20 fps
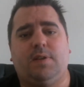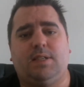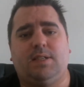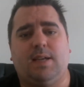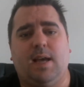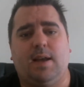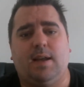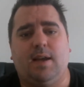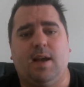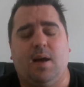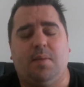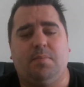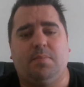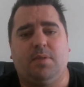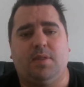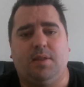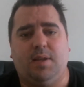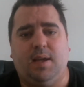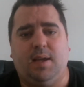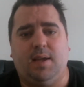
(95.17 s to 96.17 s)
setting
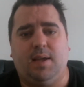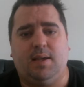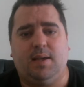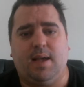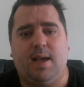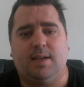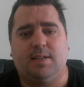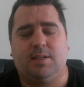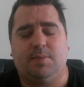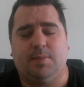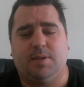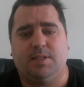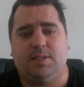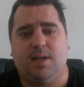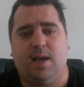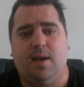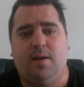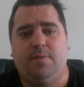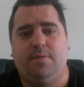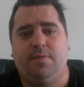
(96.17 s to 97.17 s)
up the
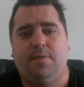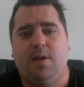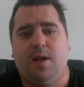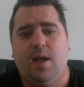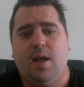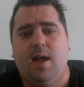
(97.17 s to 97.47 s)
SMSF,